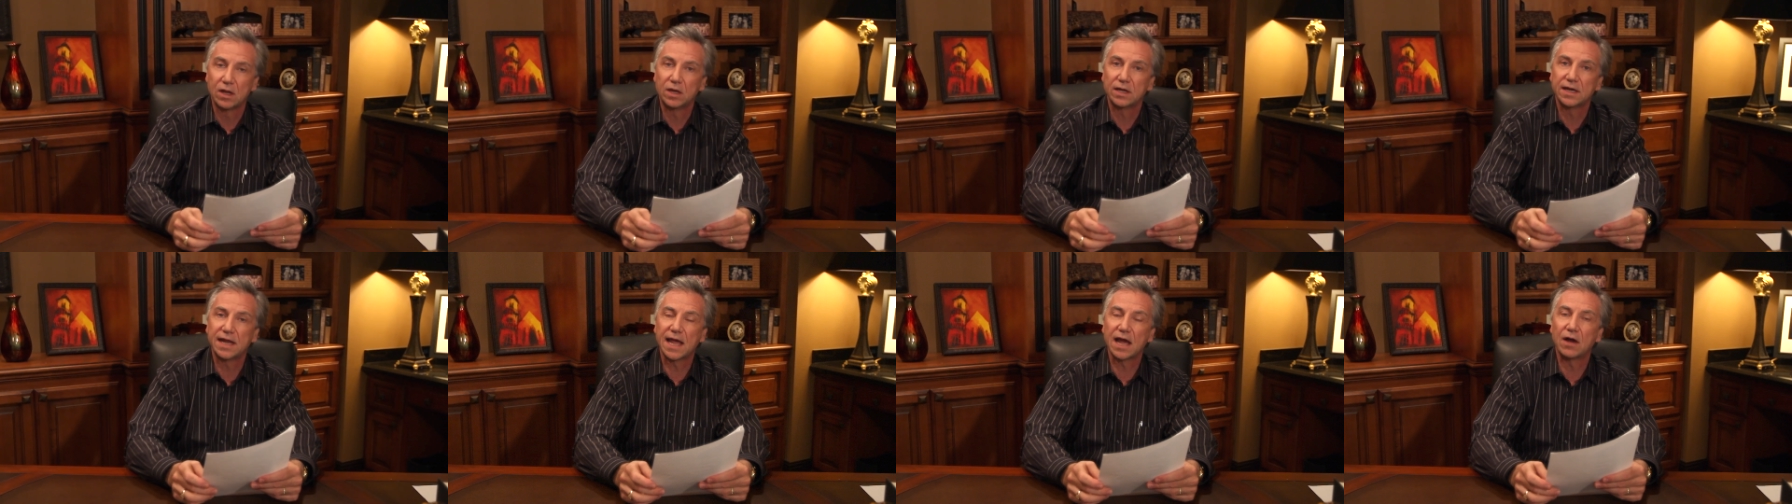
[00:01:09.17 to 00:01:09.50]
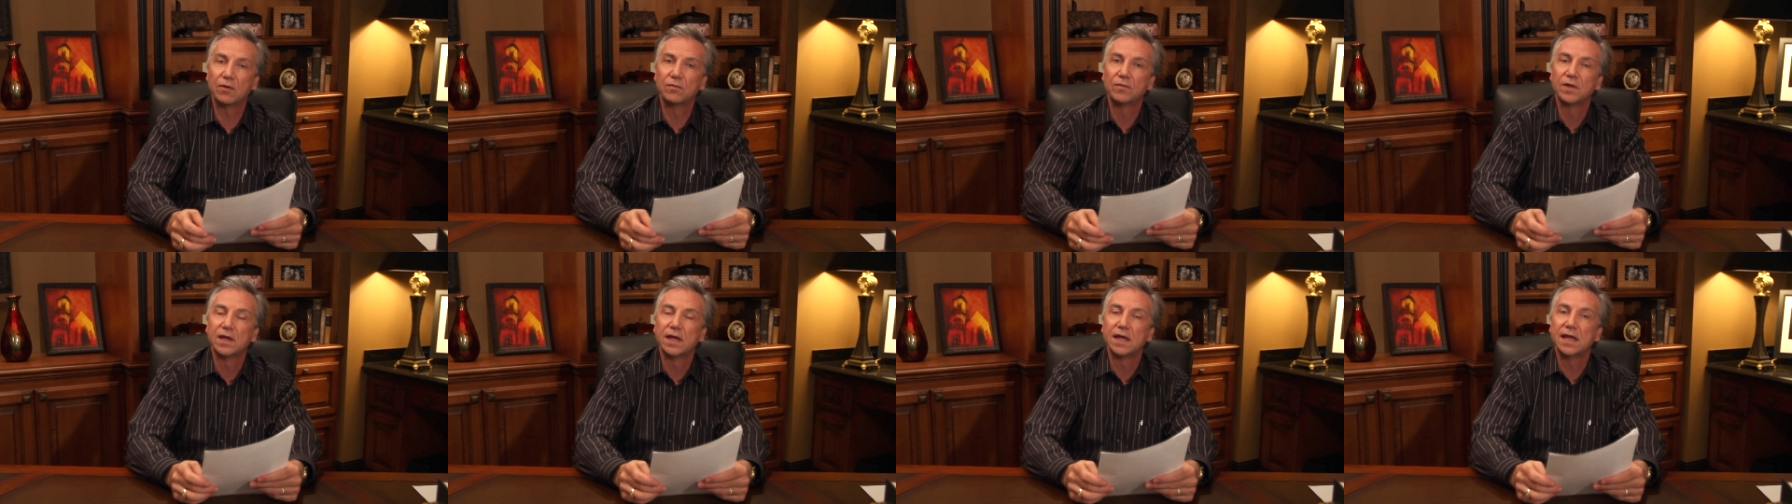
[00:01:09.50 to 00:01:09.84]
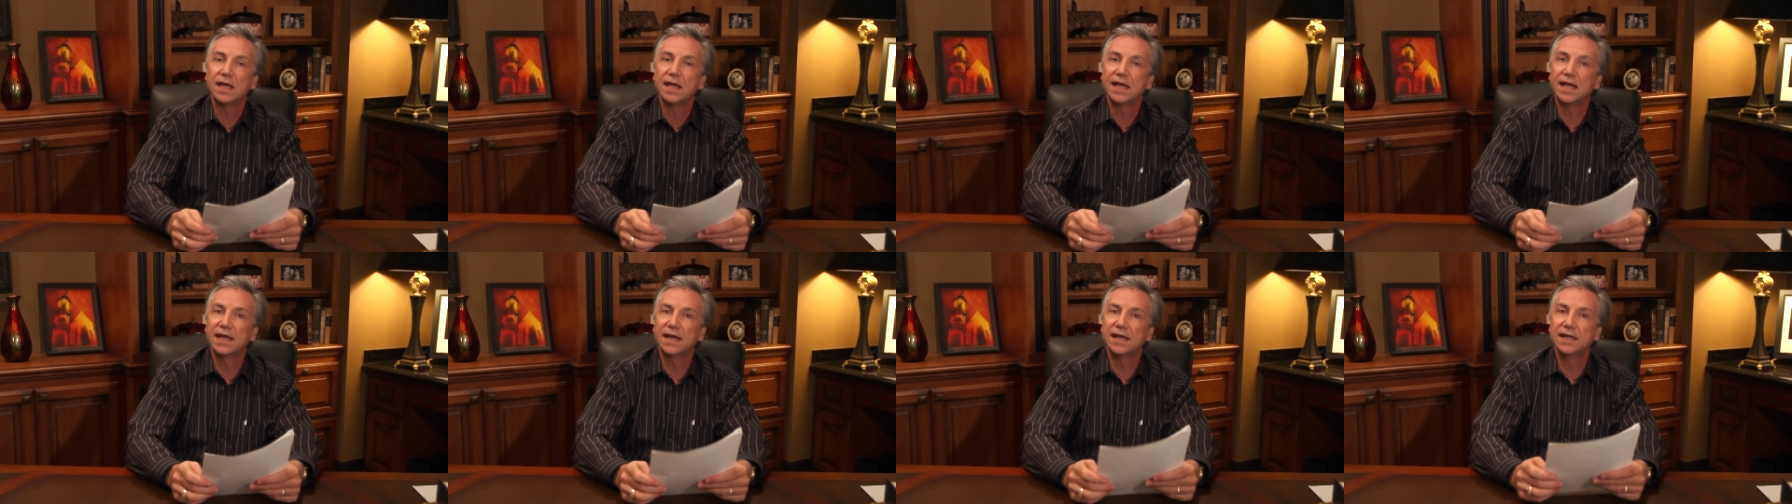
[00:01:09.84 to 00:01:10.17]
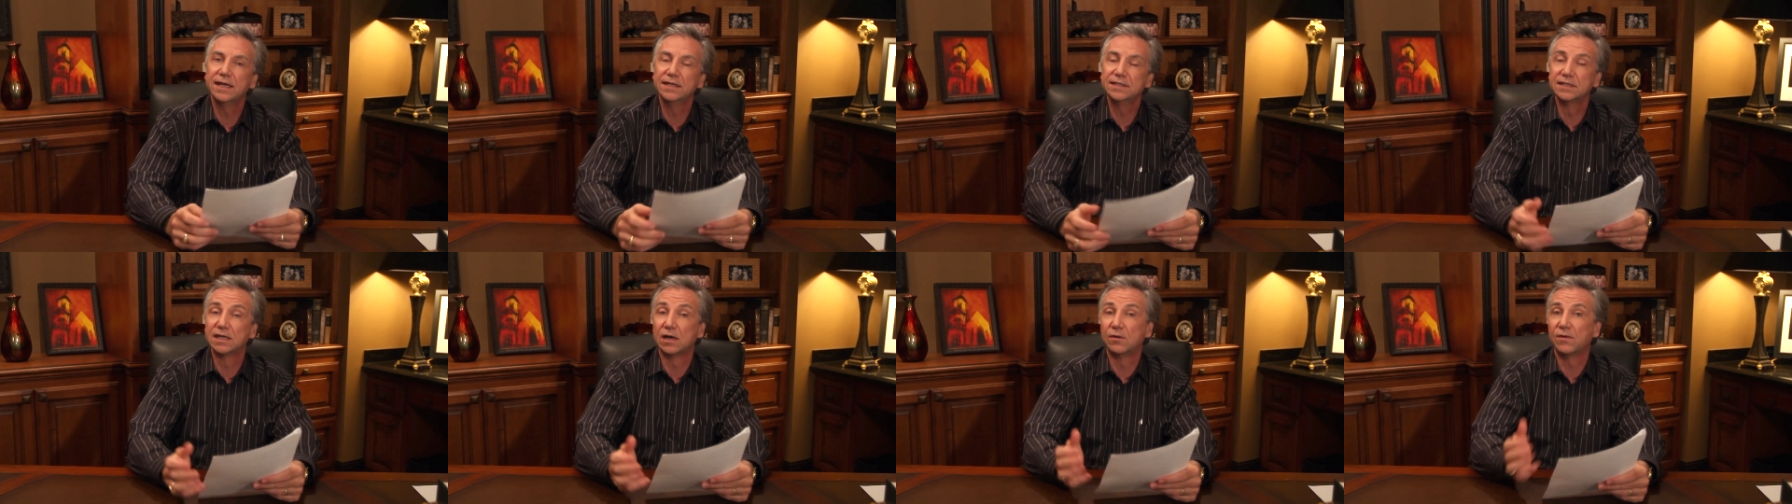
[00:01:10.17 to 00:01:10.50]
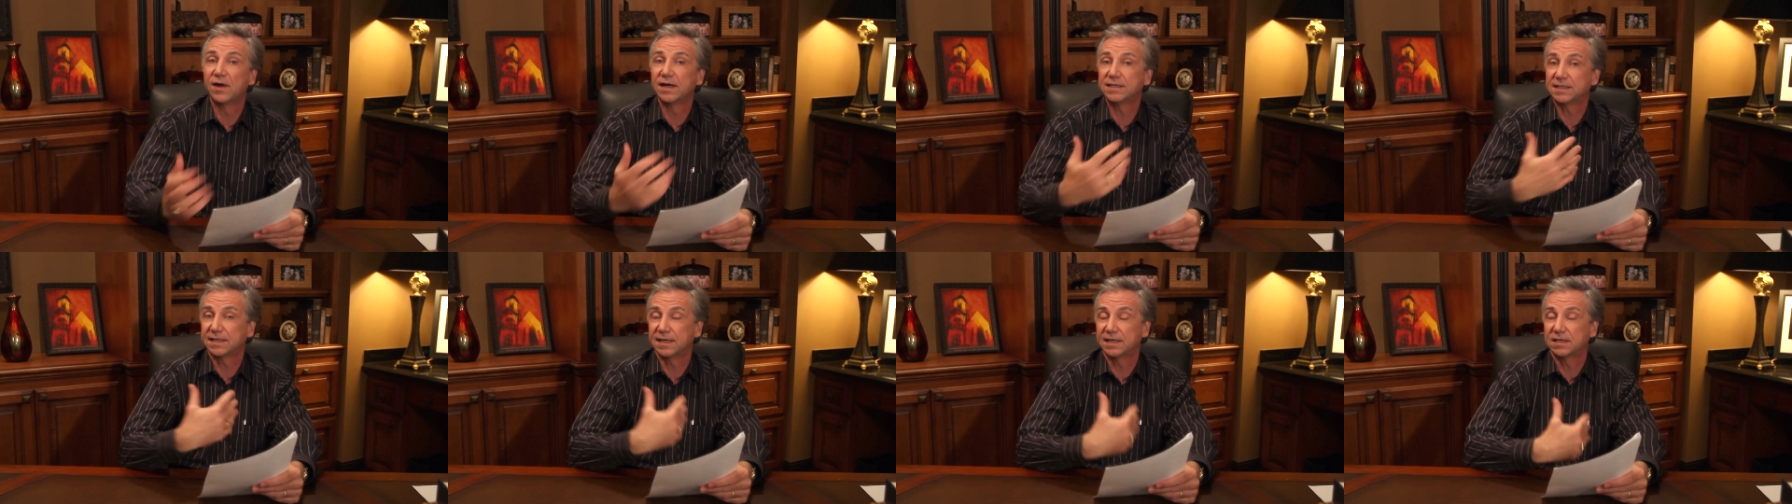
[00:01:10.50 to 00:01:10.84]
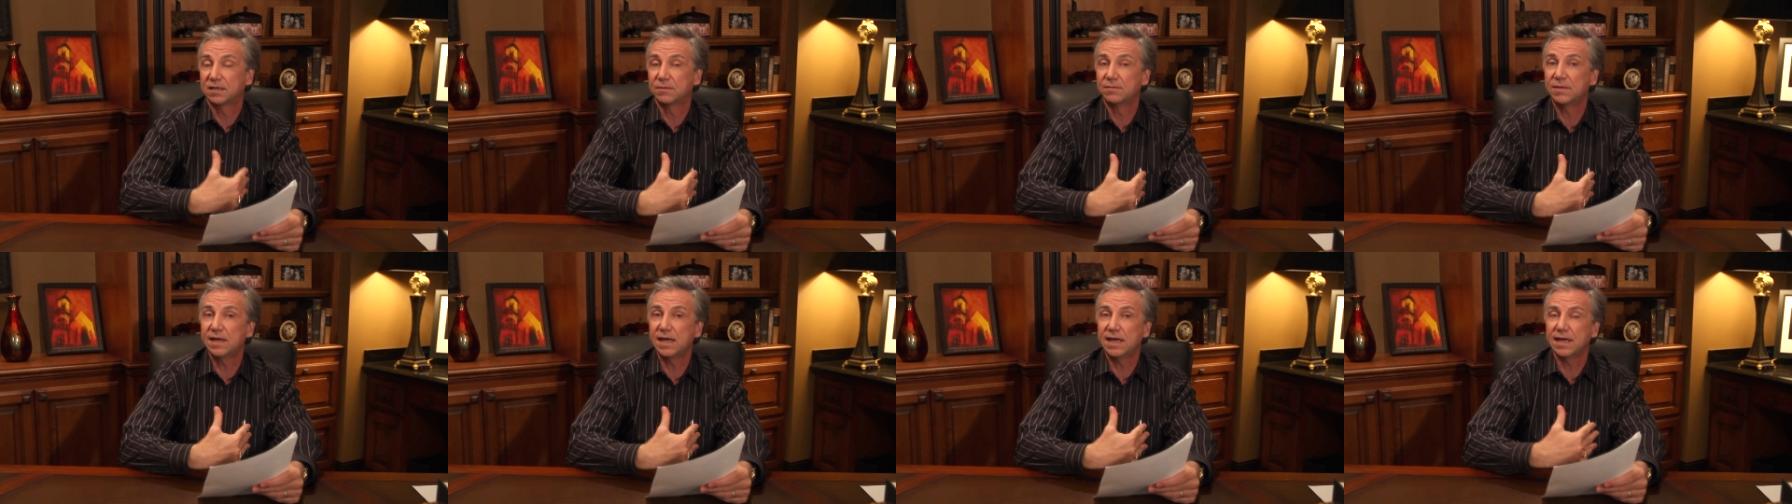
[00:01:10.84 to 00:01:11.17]
Now, it is interesting
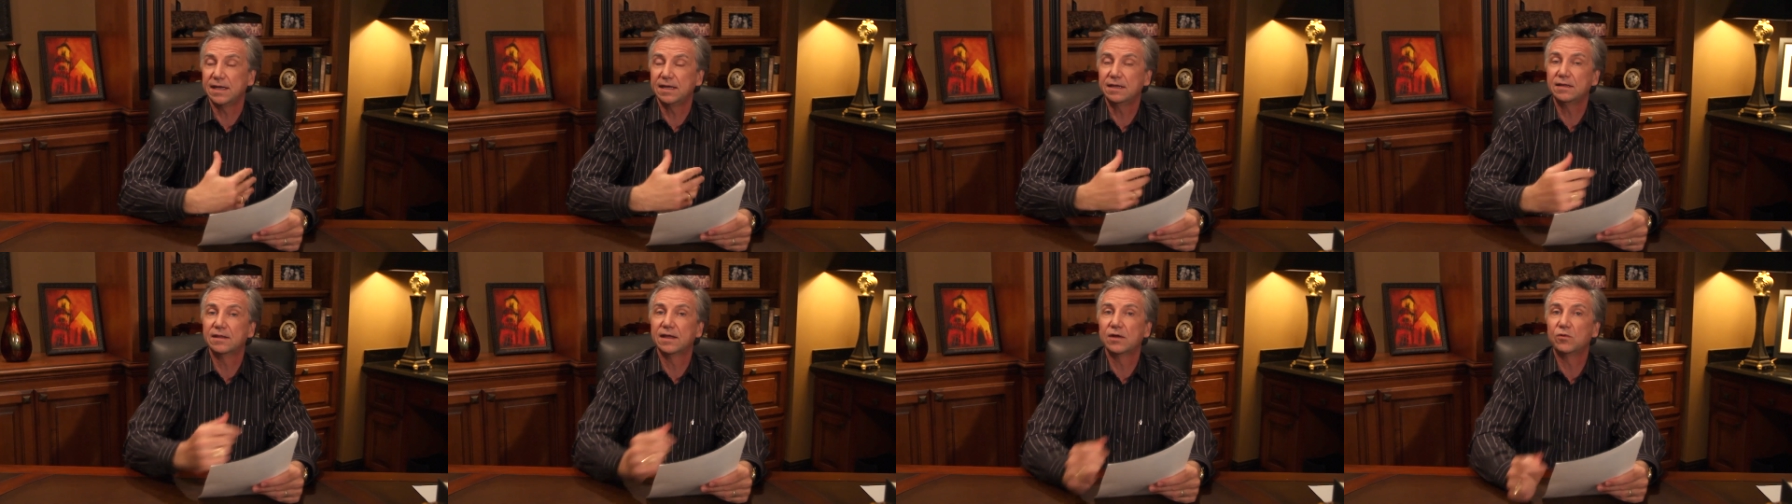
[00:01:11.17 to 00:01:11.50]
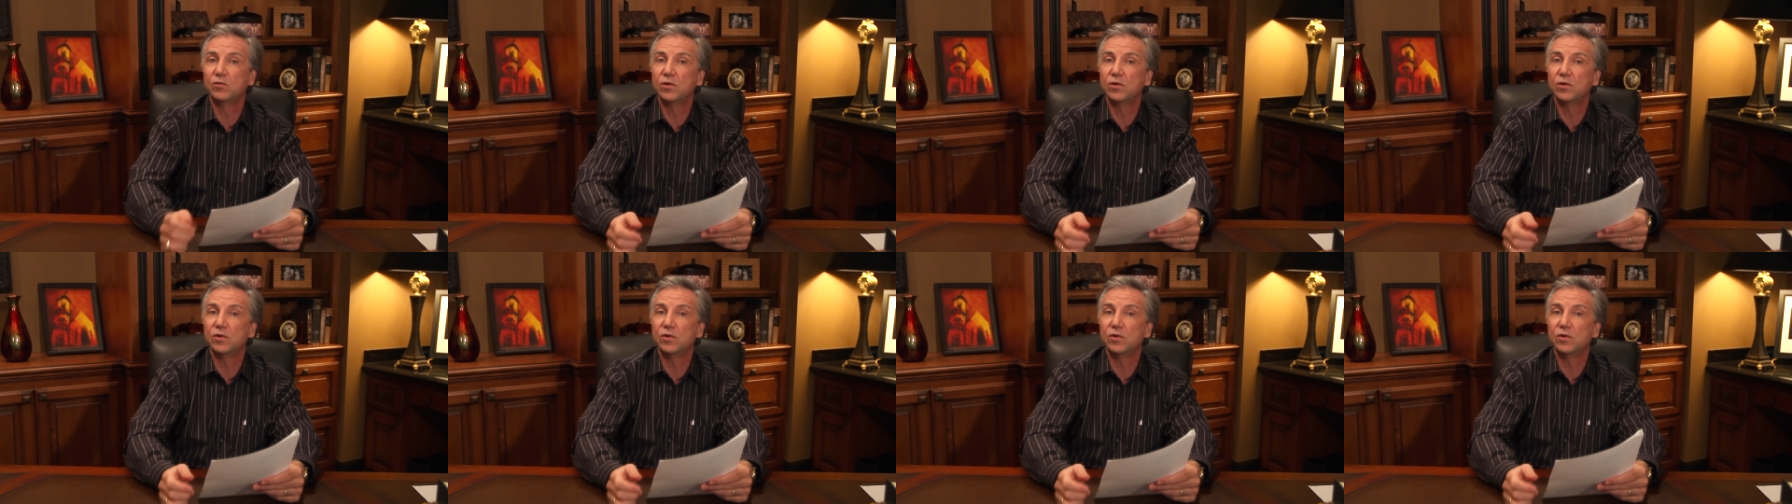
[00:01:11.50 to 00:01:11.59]
to me that